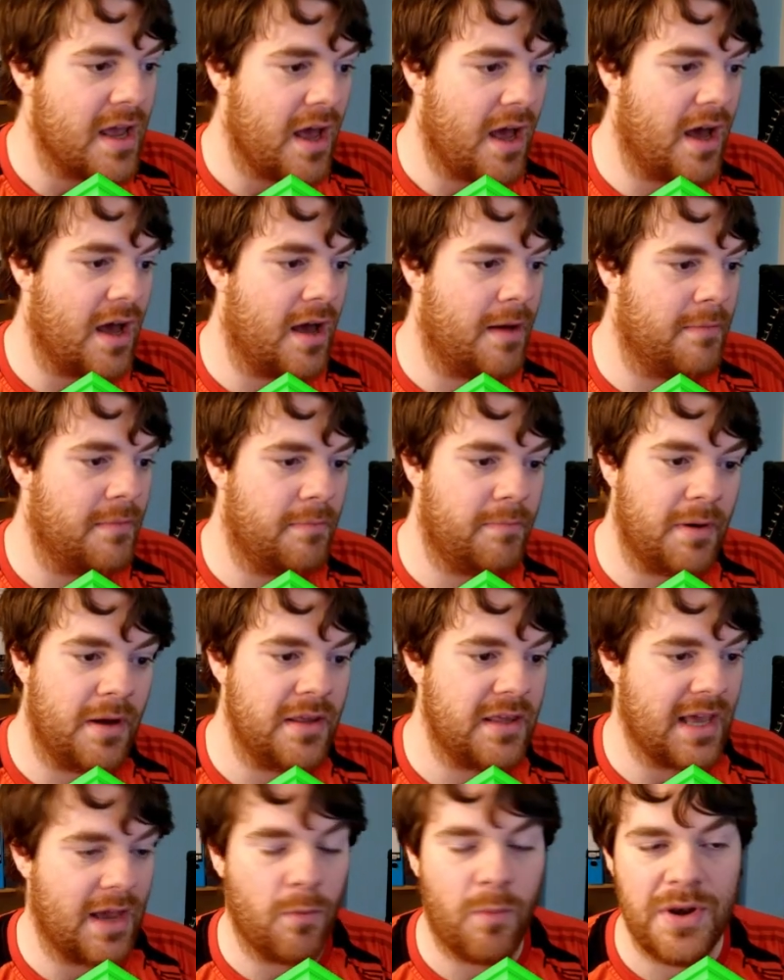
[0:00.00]

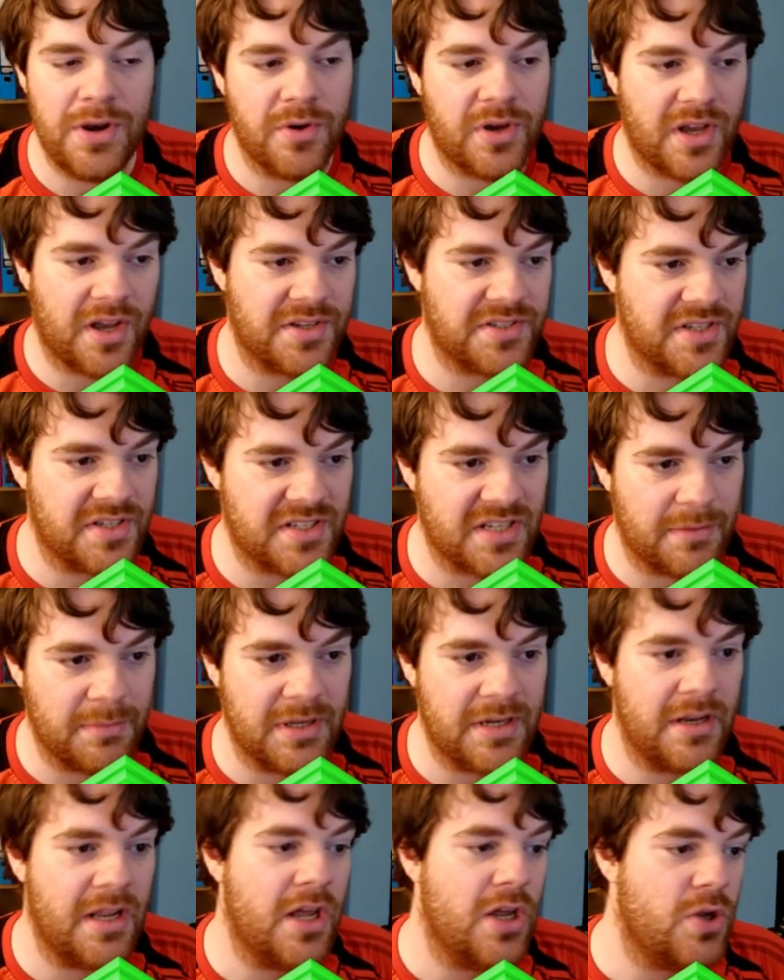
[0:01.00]
But yeah, when you cast a
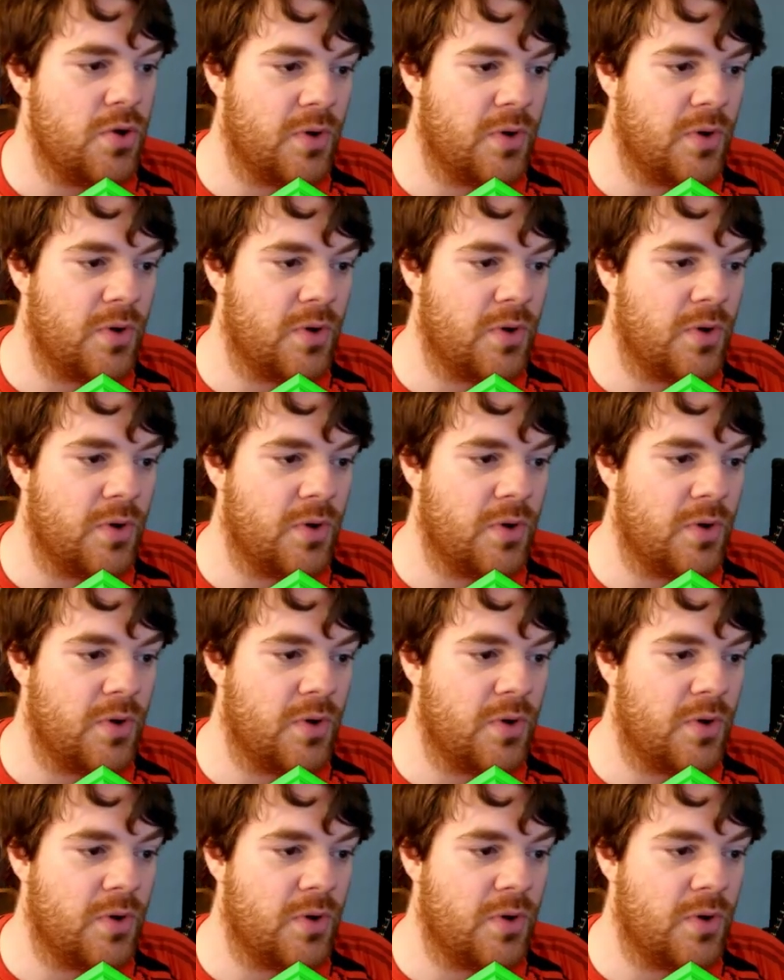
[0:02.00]
summon,